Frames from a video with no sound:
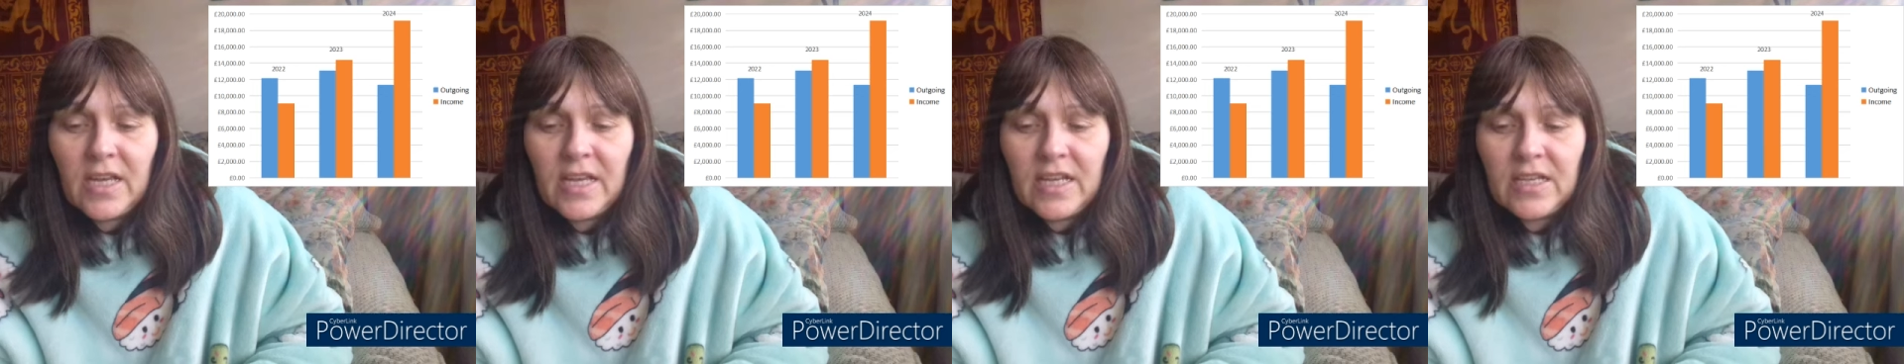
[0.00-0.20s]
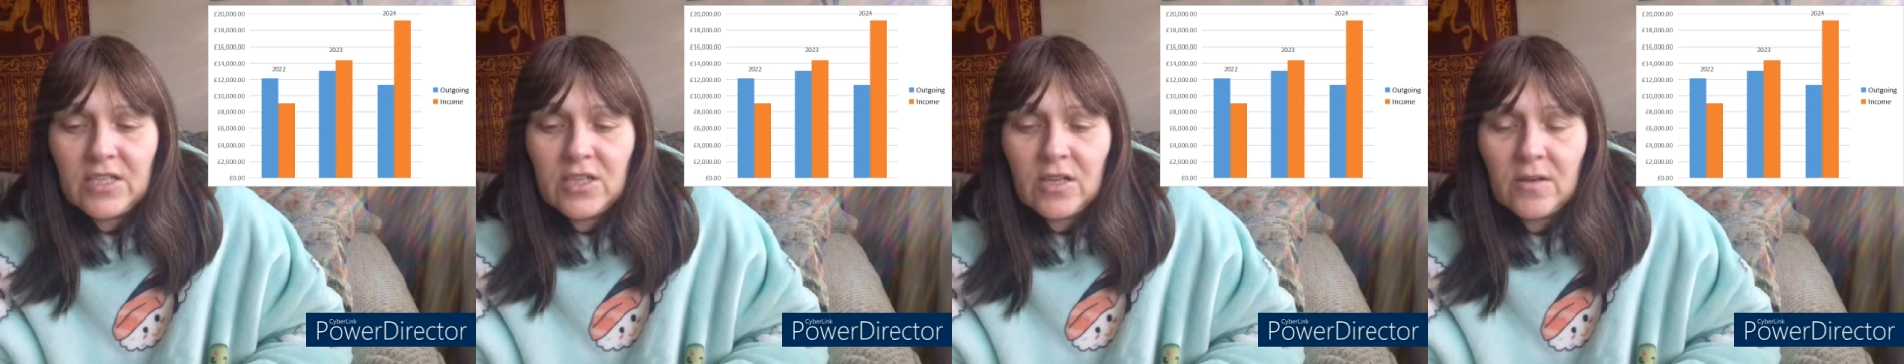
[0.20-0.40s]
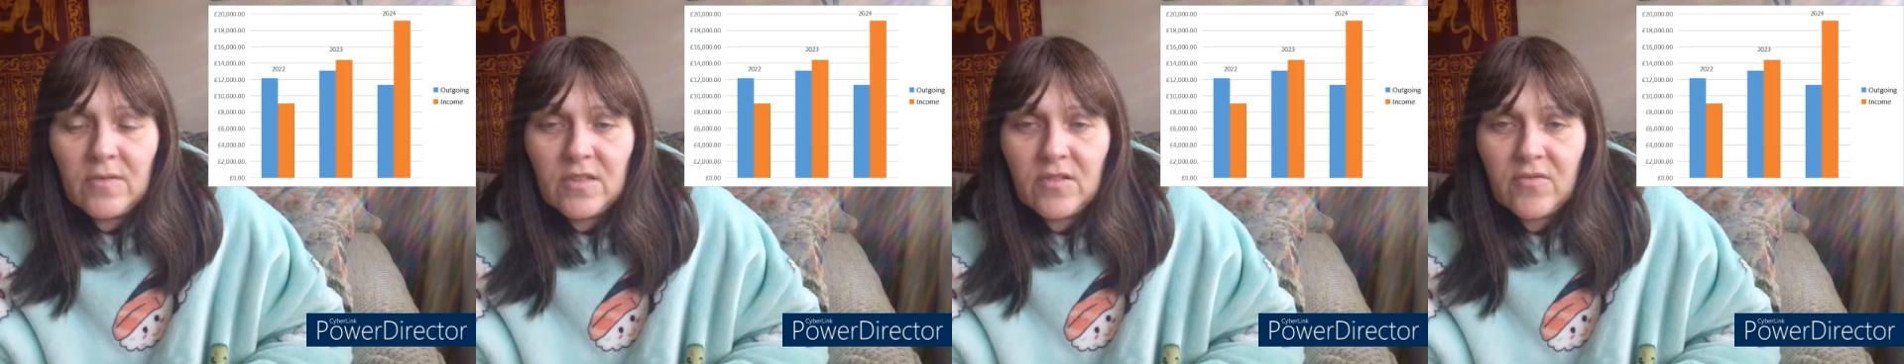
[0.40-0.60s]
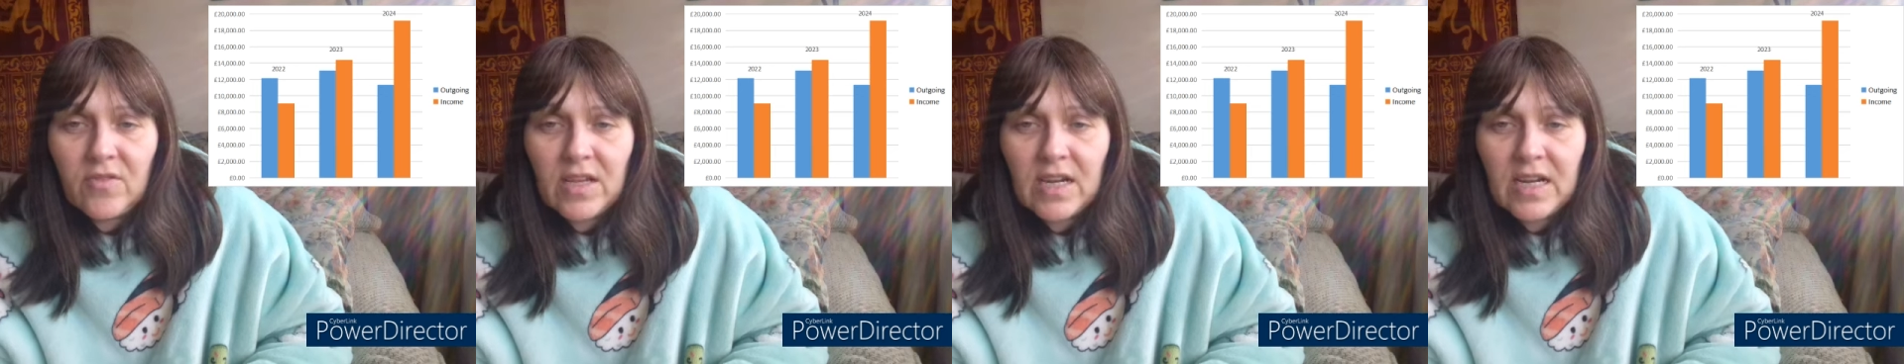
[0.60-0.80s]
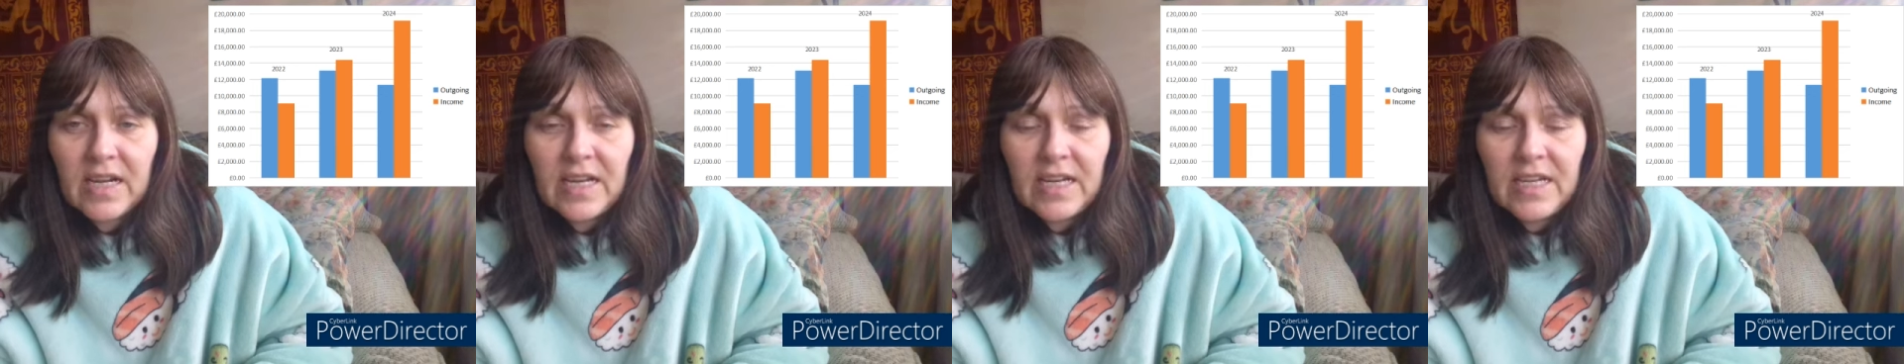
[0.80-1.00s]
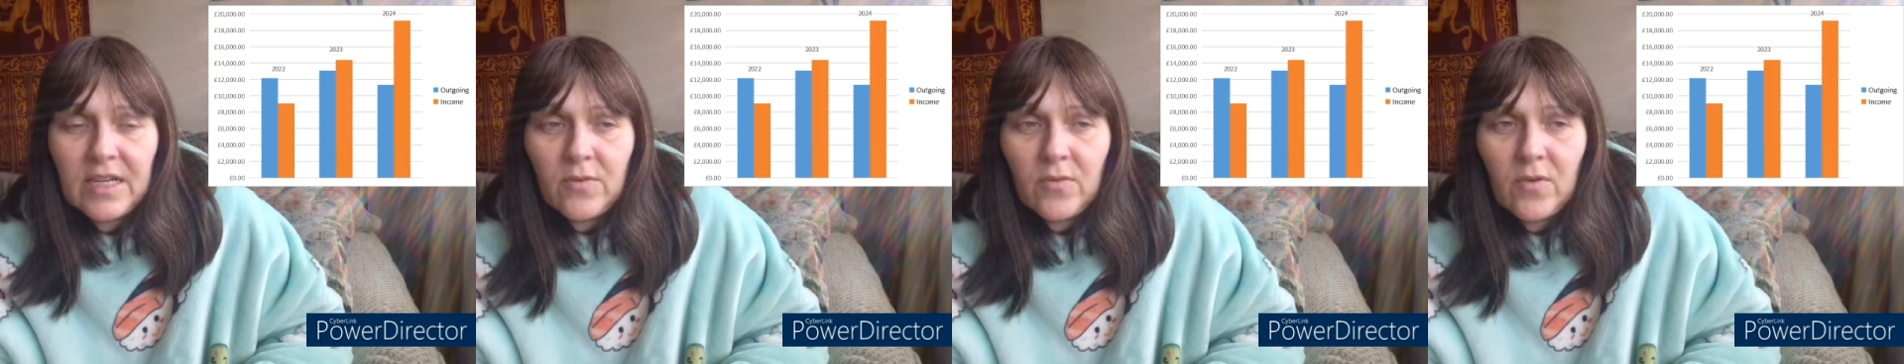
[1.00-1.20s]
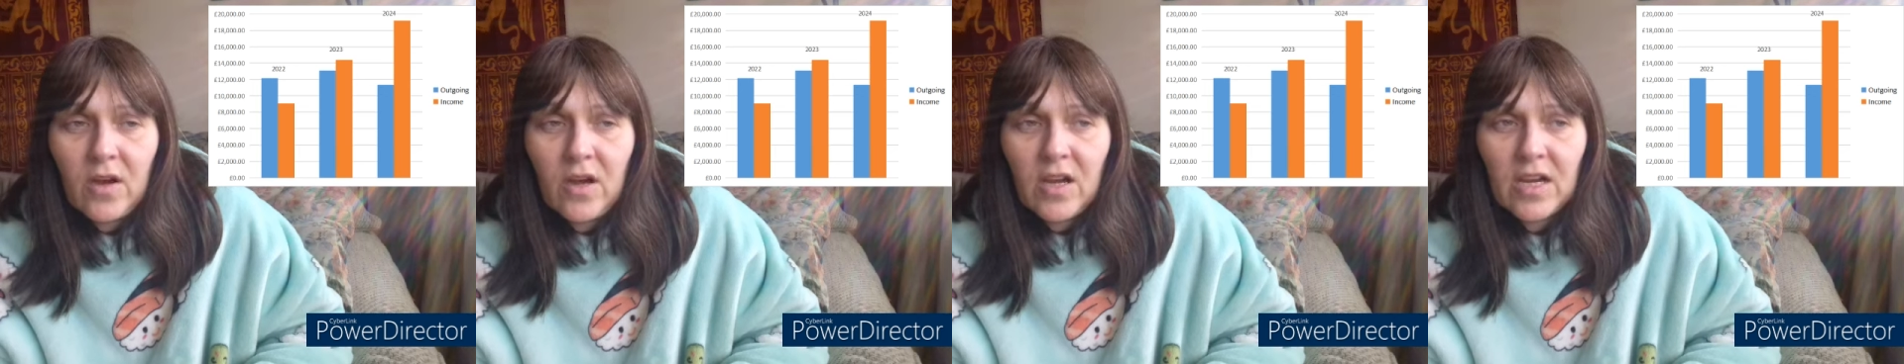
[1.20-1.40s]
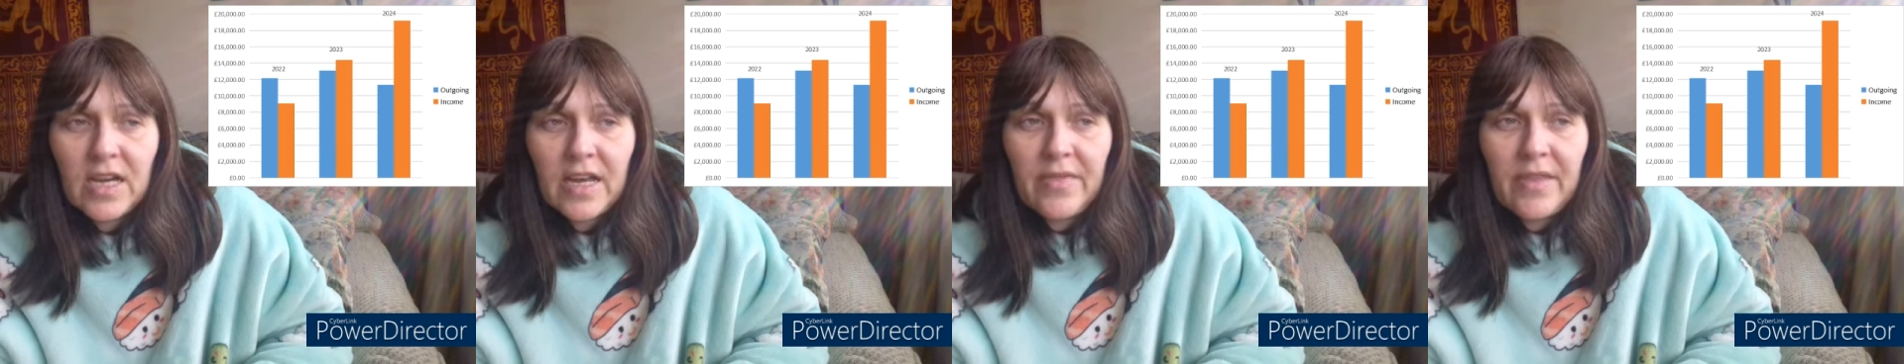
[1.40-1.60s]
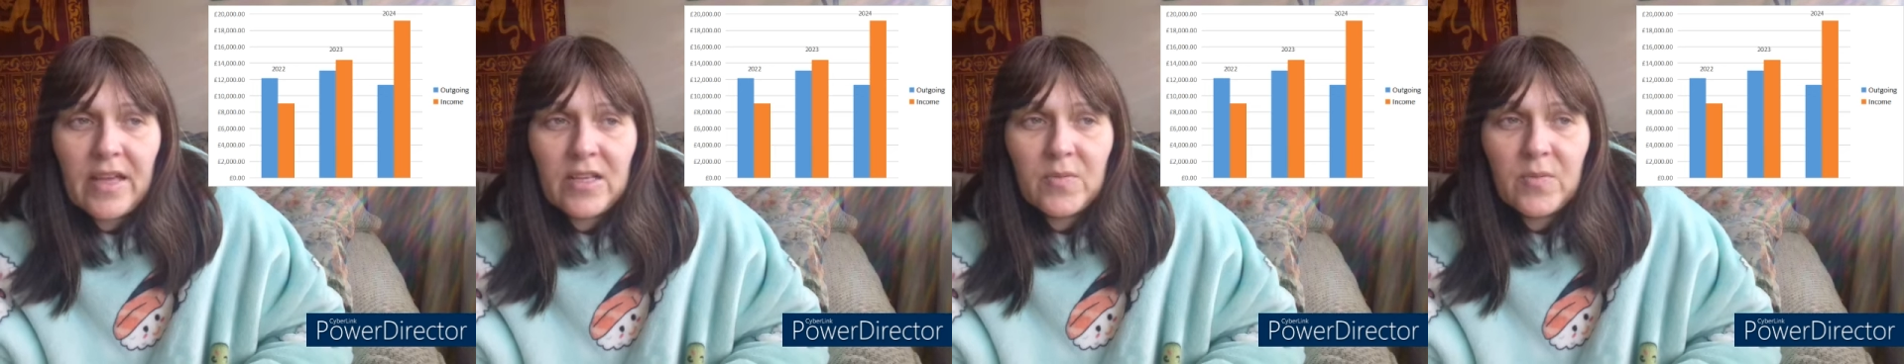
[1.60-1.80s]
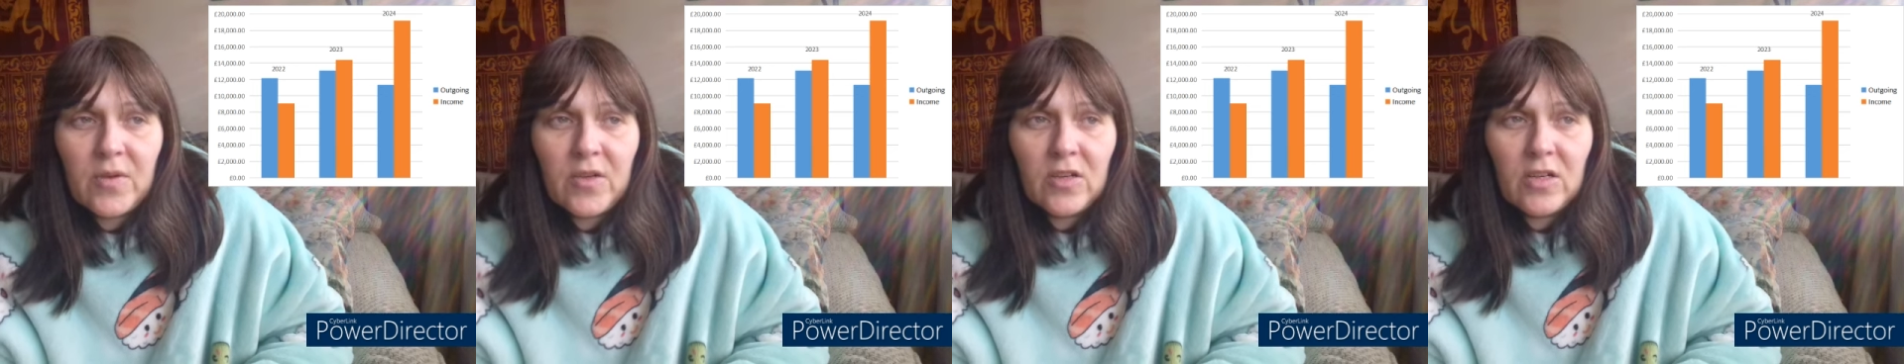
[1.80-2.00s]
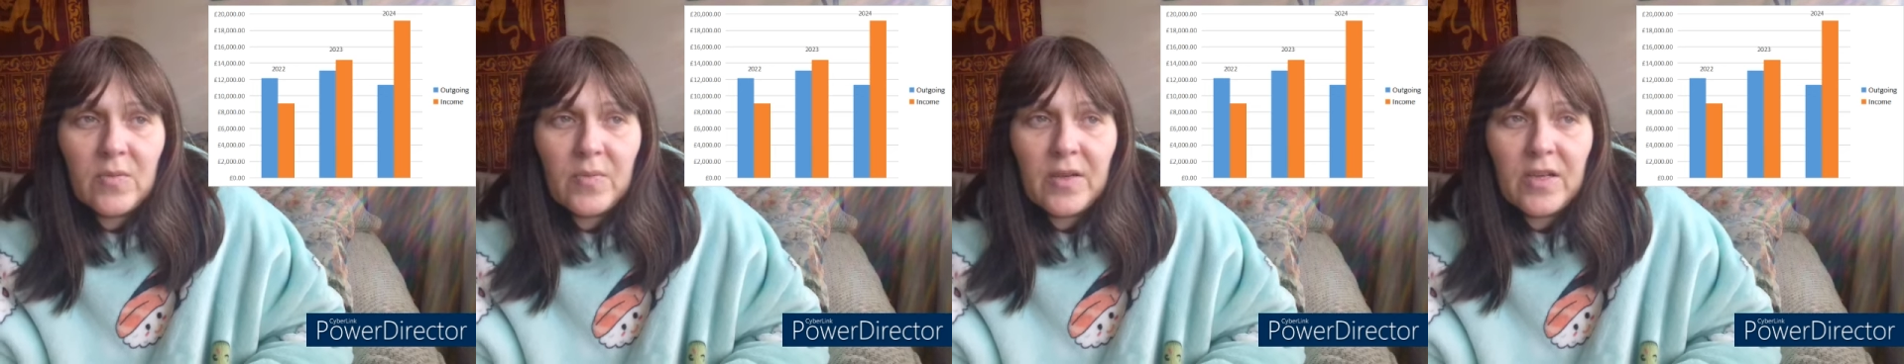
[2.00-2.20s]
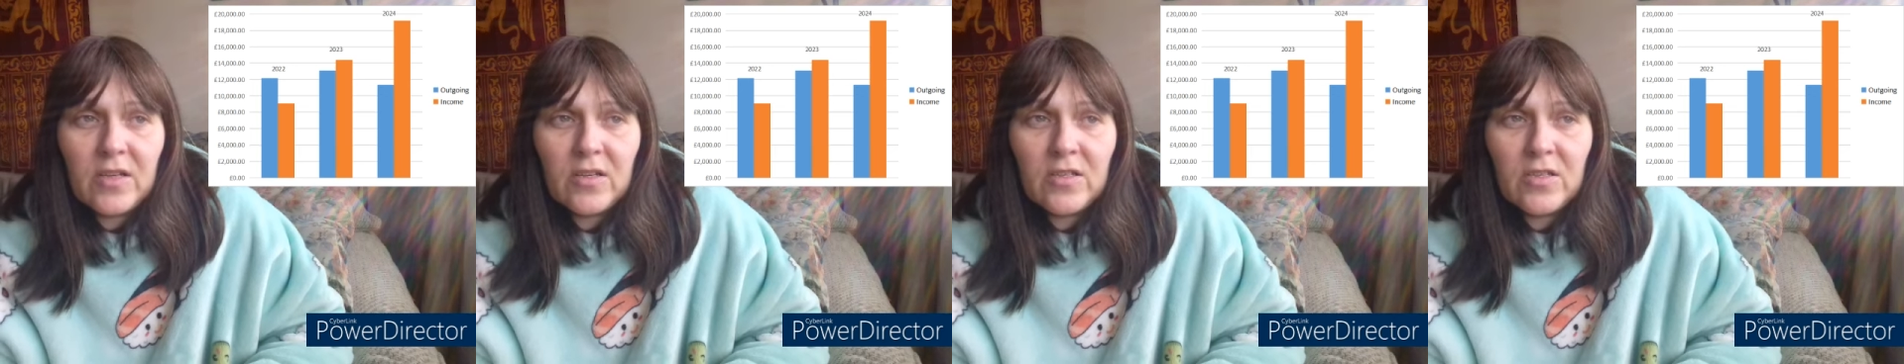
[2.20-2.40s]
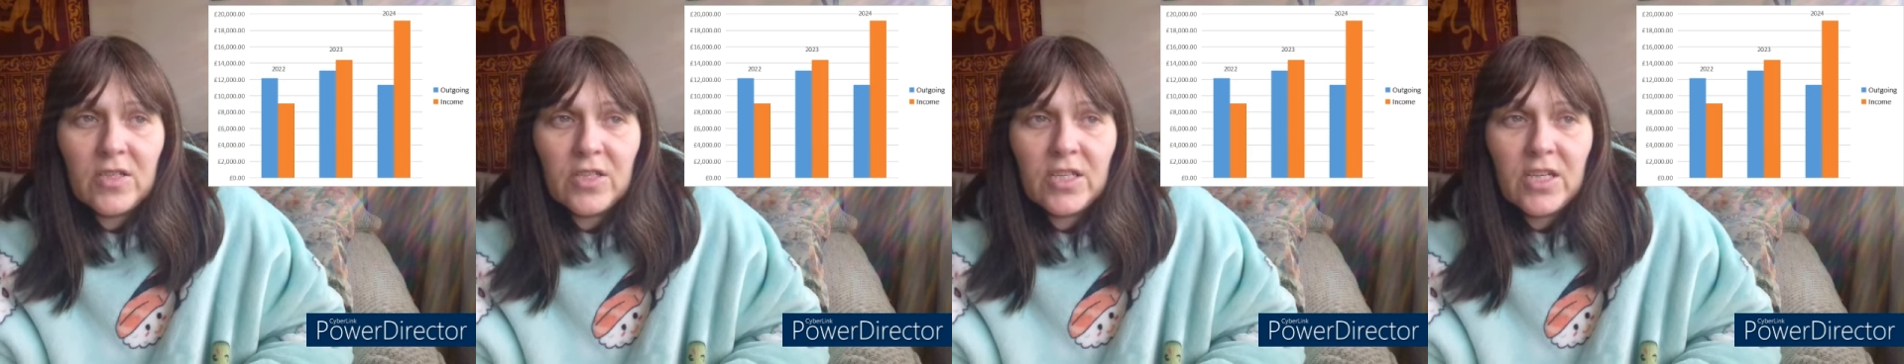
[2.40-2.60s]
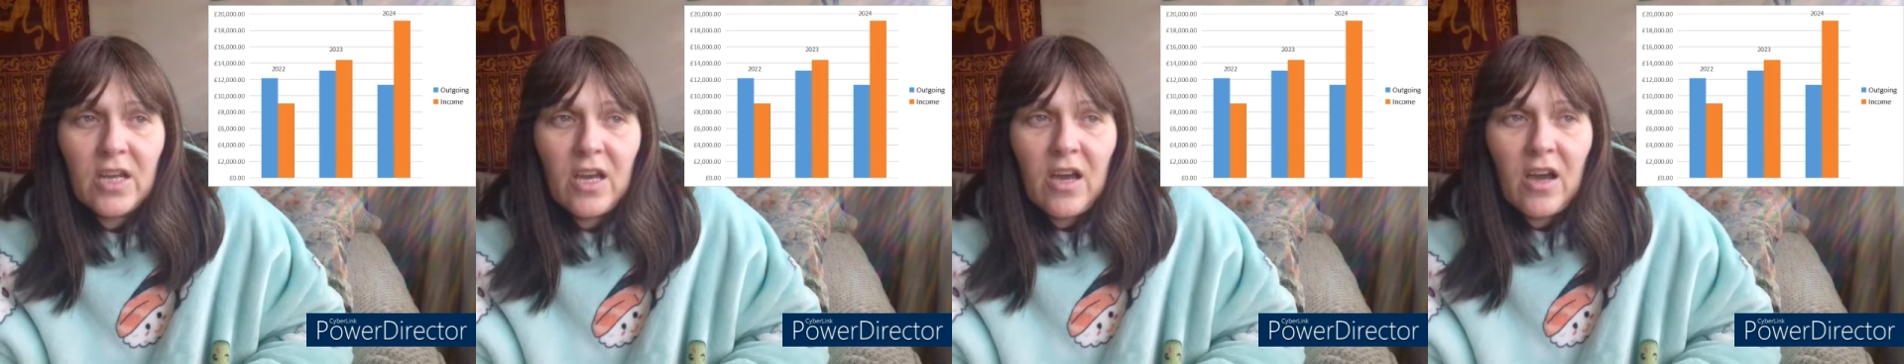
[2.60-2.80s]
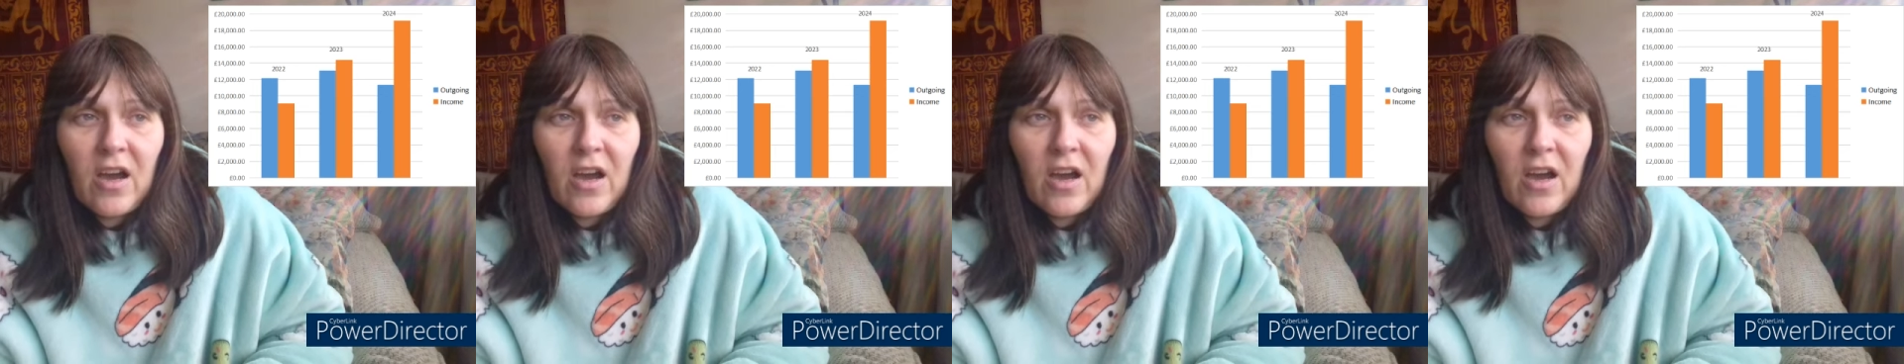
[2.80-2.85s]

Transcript: in terms of the cleaning work and that's purely because